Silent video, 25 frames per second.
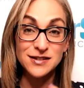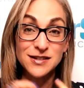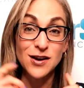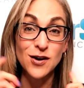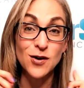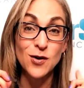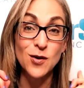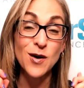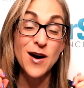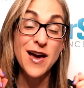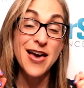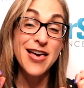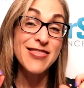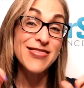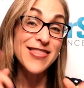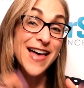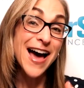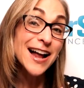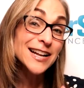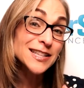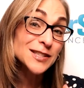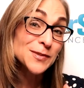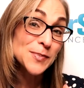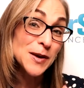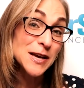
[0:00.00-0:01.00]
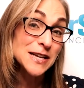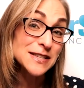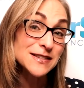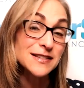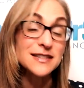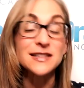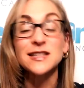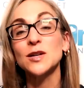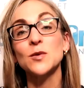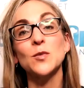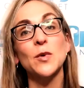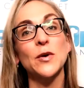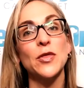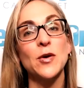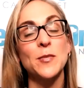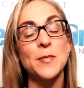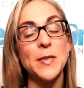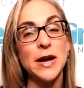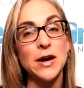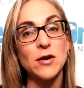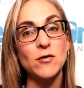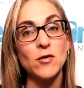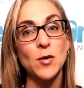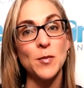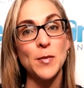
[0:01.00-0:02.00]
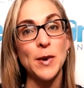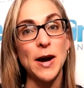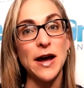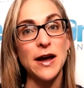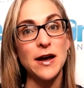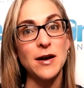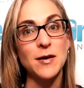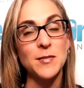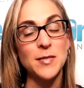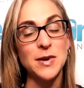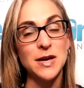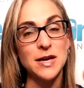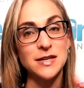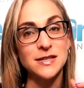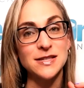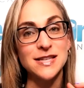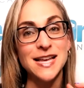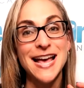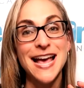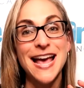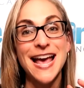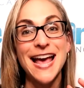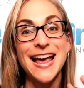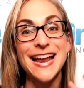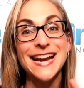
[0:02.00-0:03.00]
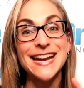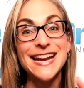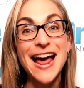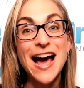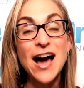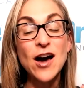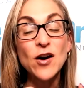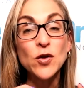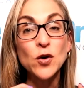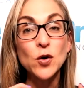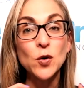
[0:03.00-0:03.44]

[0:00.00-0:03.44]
So that's basically what the microbiome is. And now